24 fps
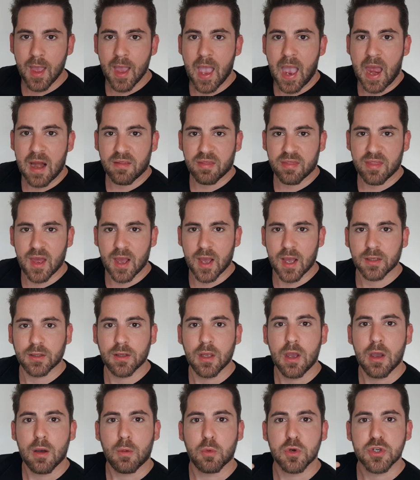And that
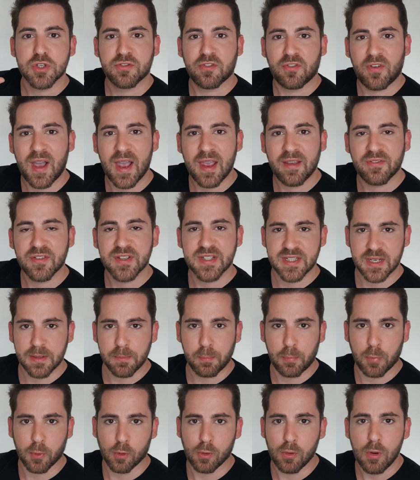was 5
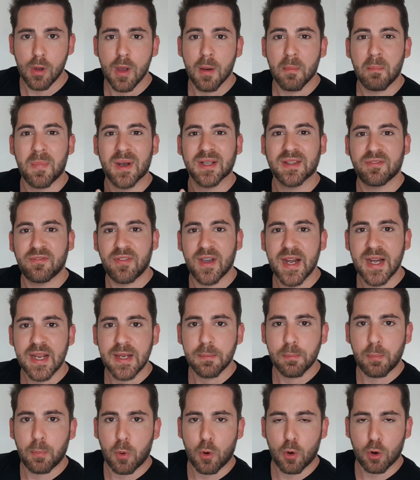simple but very
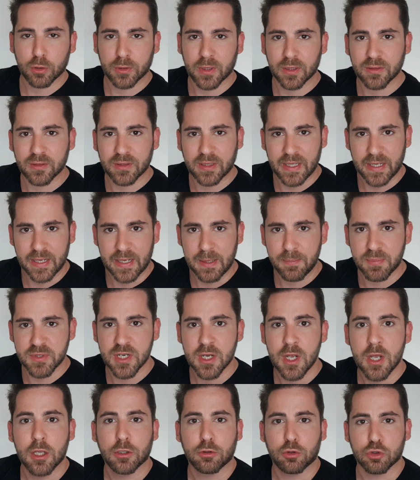important tips
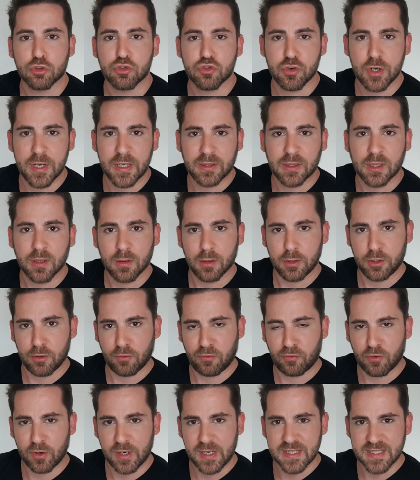to treat your
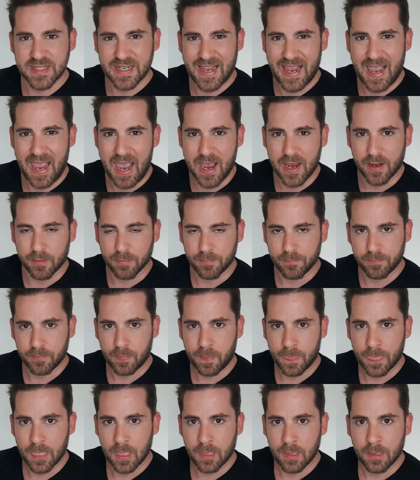frizzy hair.
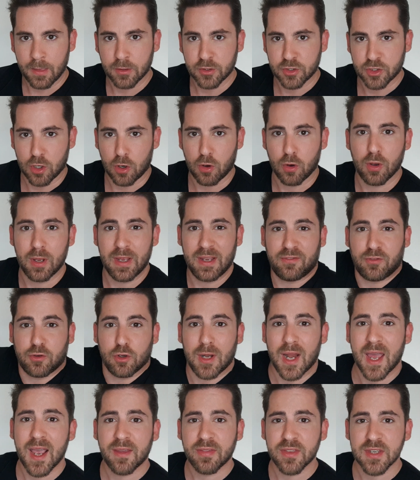So if you
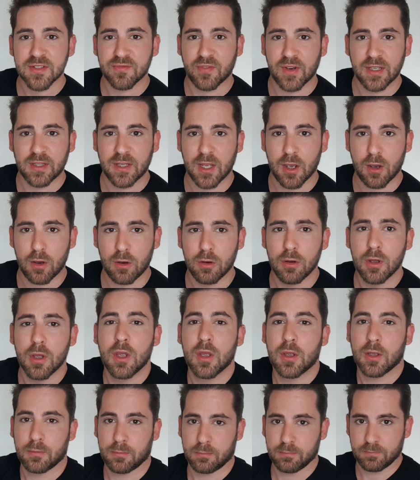like this video,
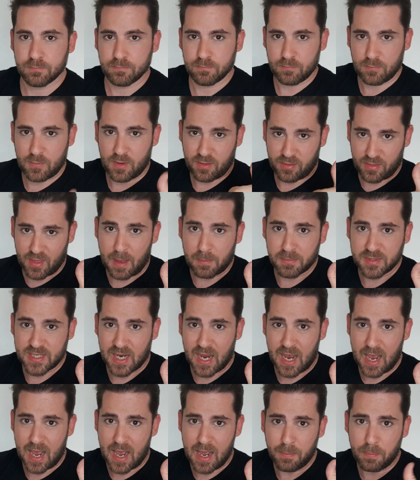thumbs
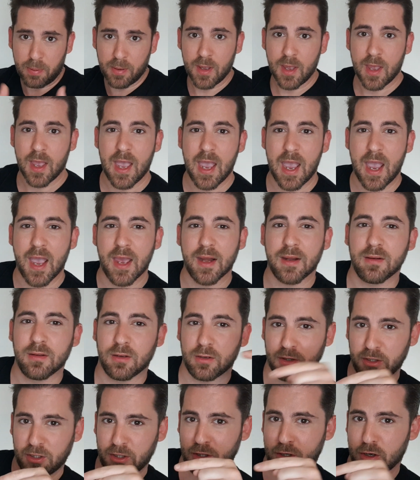up and
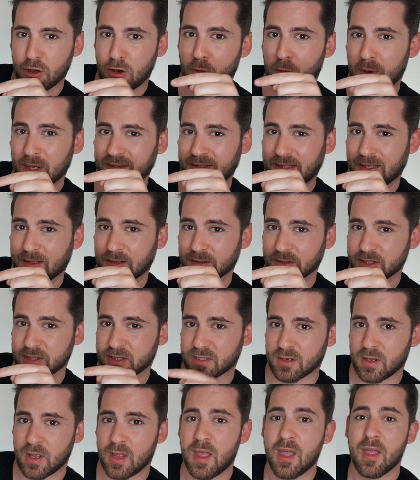you know what
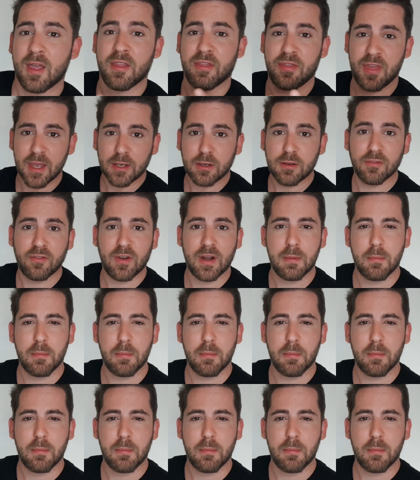else. Thank you very